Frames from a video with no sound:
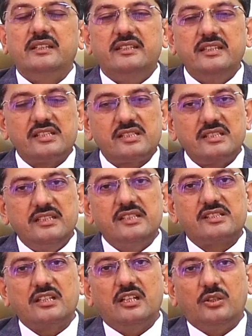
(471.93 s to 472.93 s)
this
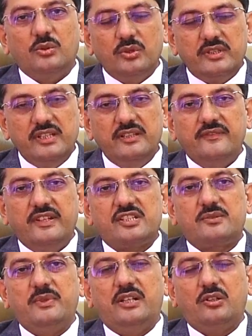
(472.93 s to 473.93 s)
is a good
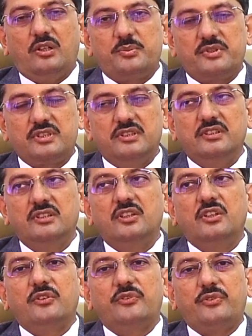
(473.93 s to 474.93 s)
investment option
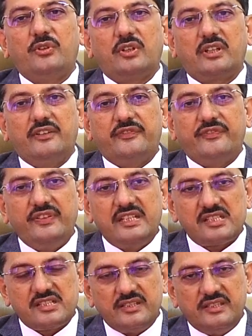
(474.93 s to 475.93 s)
for a
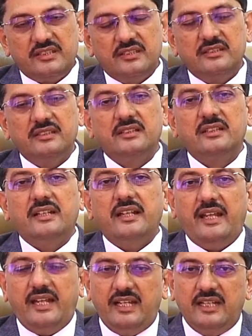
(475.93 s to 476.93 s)
fixed return
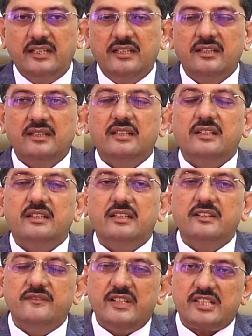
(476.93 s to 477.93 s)
and
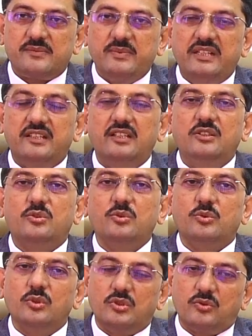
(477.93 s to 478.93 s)
investment into
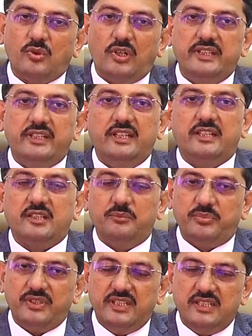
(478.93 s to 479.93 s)
good quality
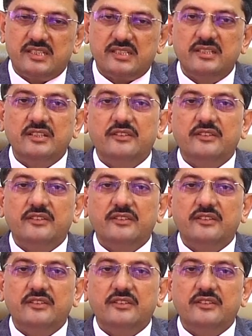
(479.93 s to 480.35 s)
companies